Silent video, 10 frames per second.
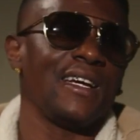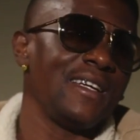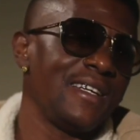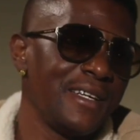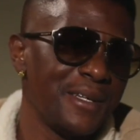
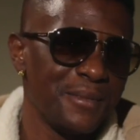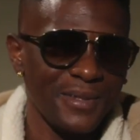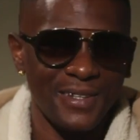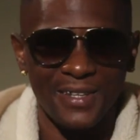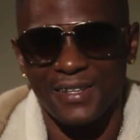ain't killed me.
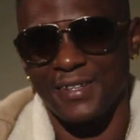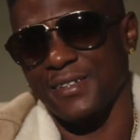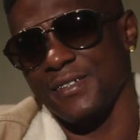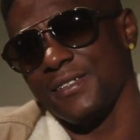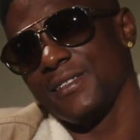Yeah.
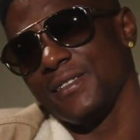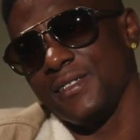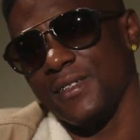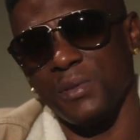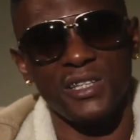
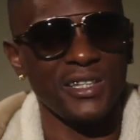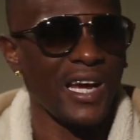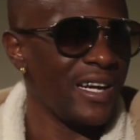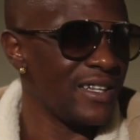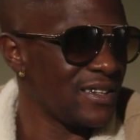Been
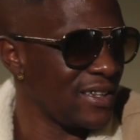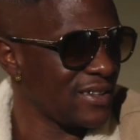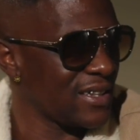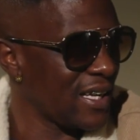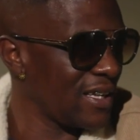shot at
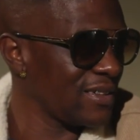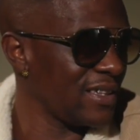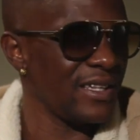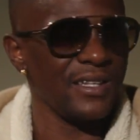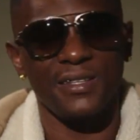6 times,
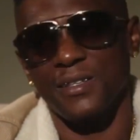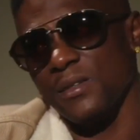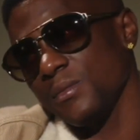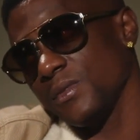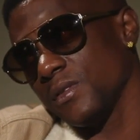they ain't
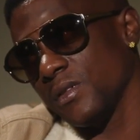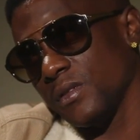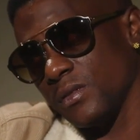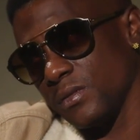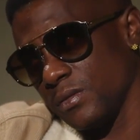killed me. Yeah.